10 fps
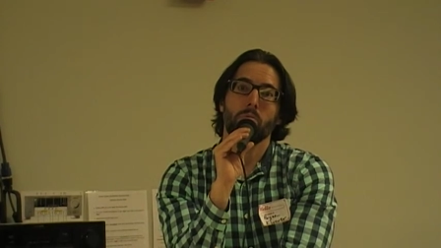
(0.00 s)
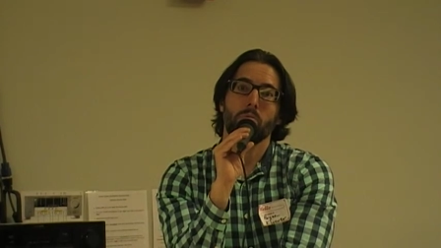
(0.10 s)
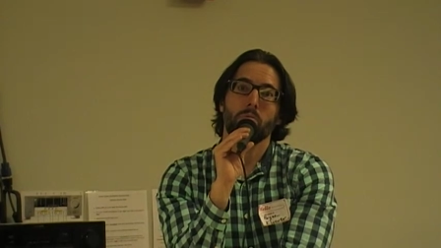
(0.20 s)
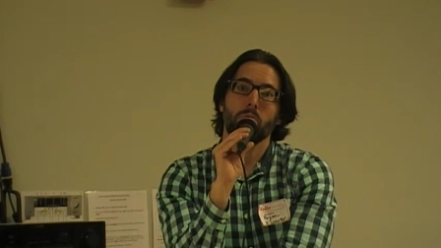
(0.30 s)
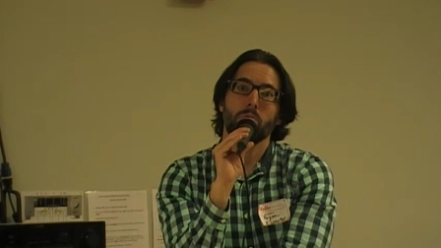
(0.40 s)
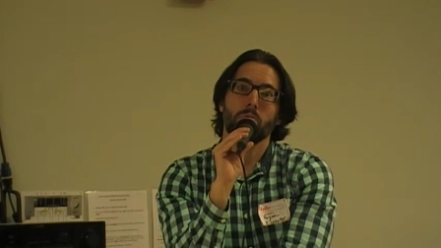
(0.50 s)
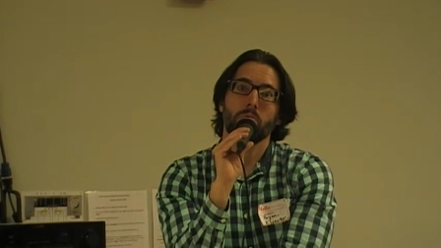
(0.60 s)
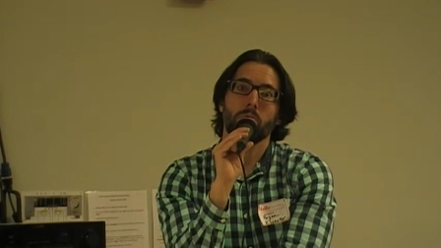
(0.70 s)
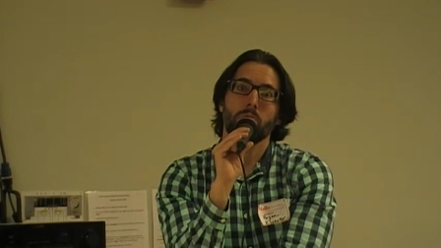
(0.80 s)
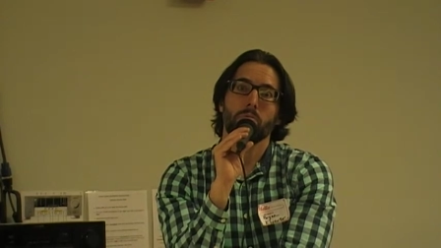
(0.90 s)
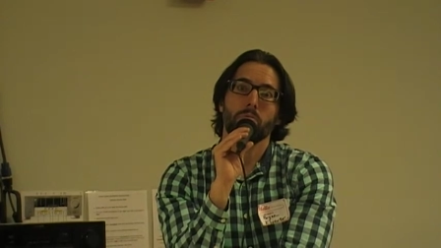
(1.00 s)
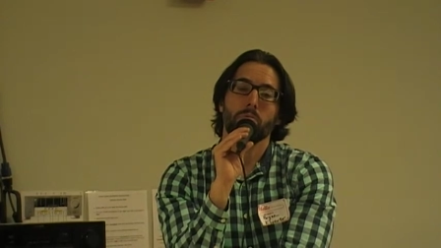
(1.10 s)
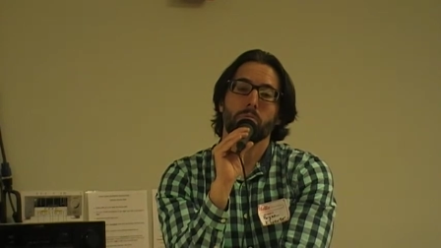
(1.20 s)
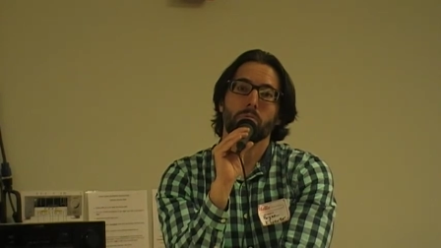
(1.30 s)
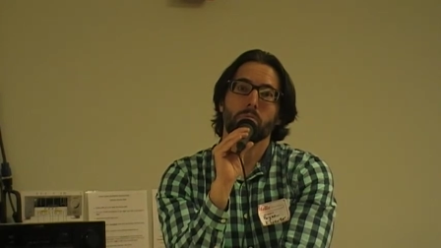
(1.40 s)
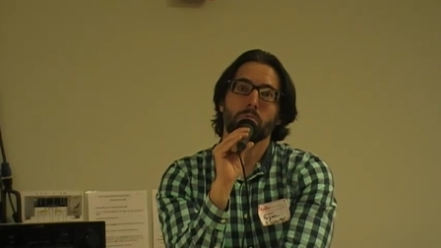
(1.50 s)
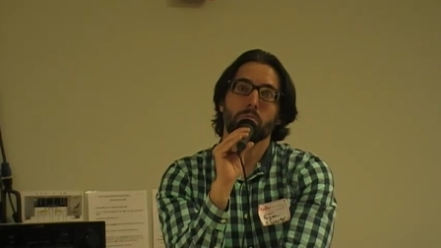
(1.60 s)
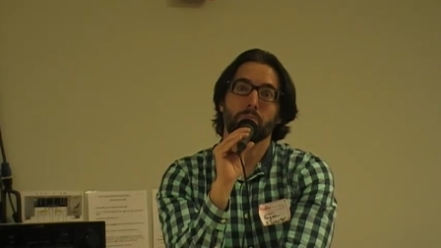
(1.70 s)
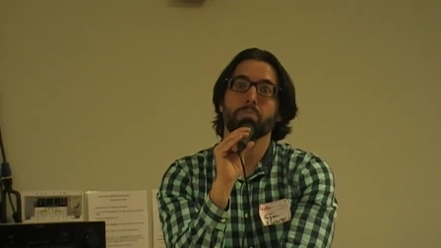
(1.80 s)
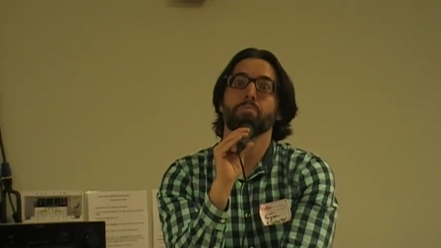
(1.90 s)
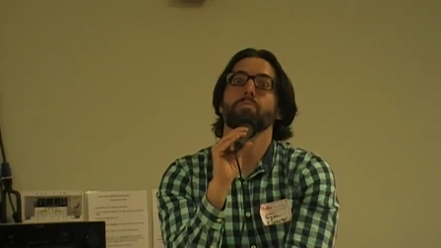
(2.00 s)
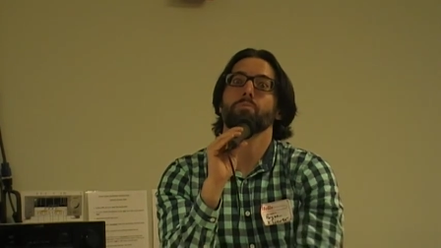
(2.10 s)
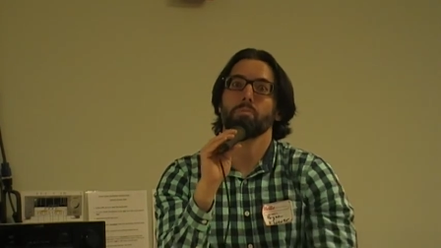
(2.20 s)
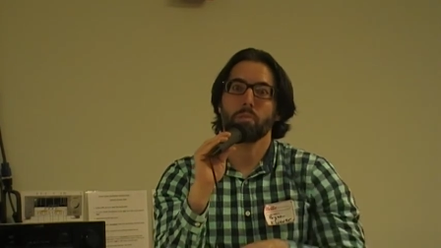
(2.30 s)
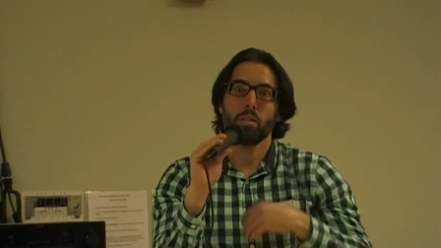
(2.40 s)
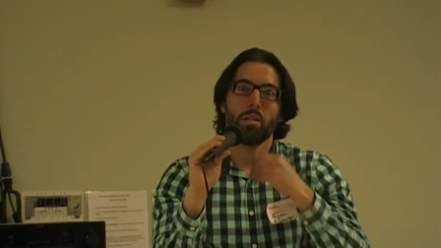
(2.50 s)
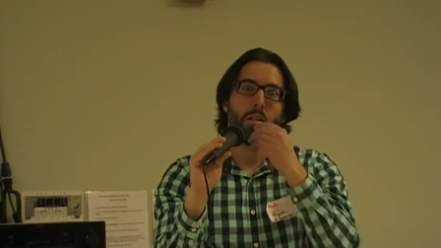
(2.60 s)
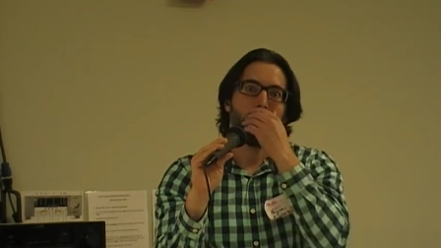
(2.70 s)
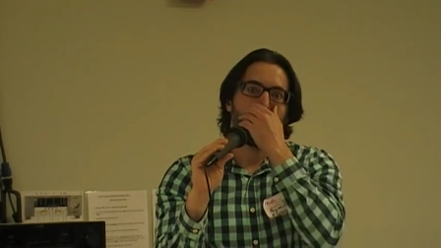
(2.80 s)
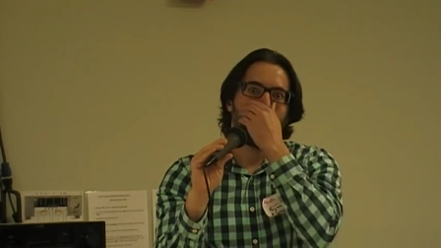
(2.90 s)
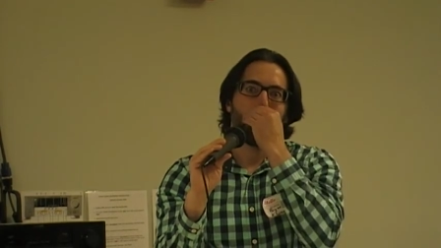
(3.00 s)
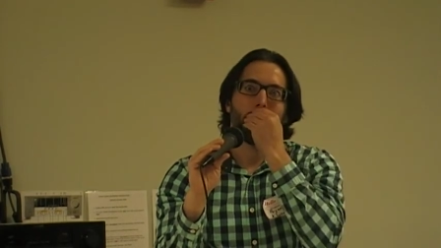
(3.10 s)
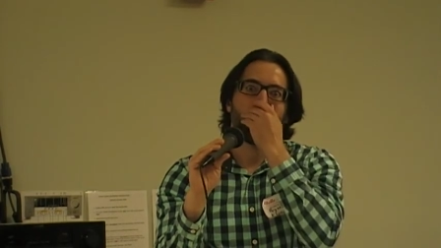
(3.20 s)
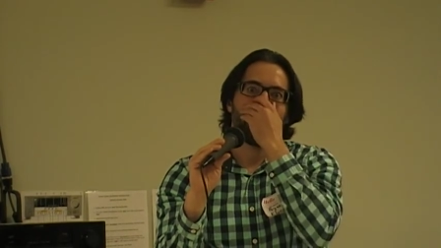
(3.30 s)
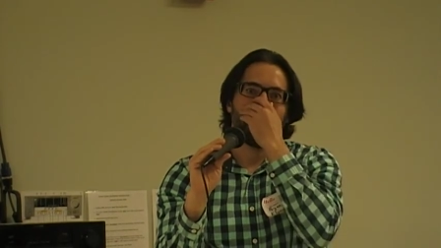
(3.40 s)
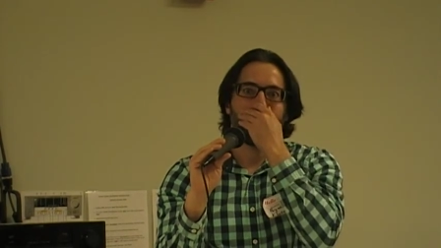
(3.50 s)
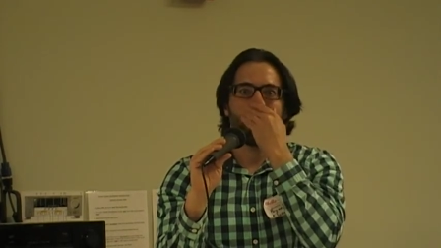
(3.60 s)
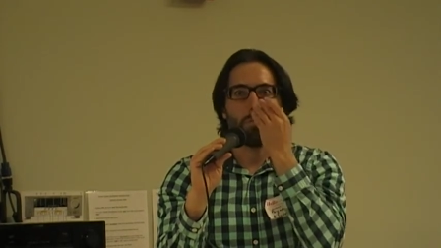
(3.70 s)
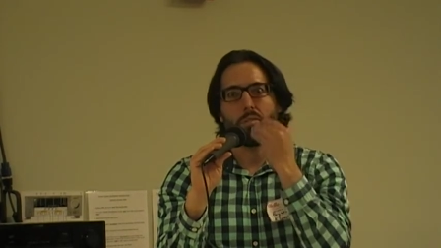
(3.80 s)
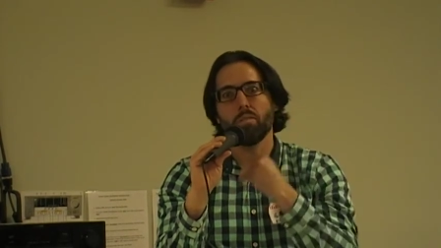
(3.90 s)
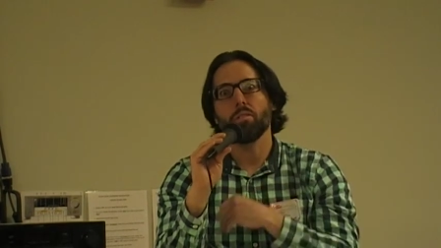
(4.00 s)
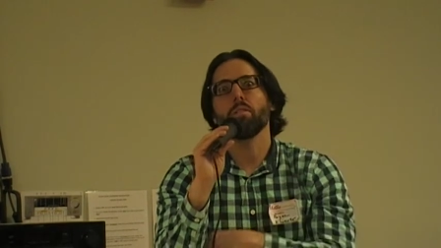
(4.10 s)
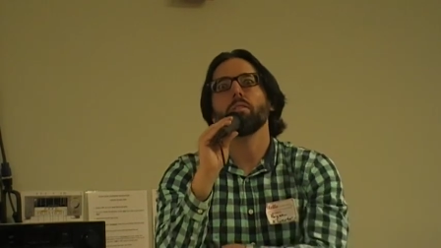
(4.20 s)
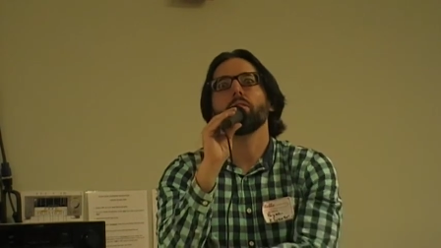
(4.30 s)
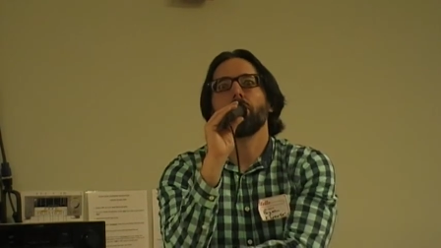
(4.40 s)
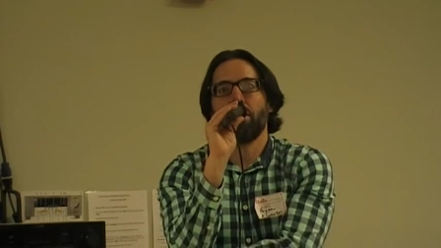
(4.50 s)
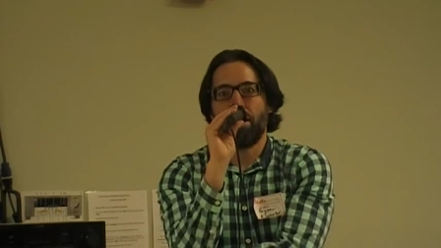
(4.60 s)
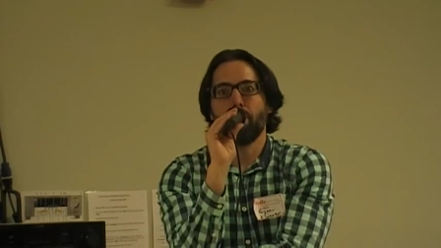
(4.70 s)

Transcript: these big spikes um, from these deputized folks that are yeah.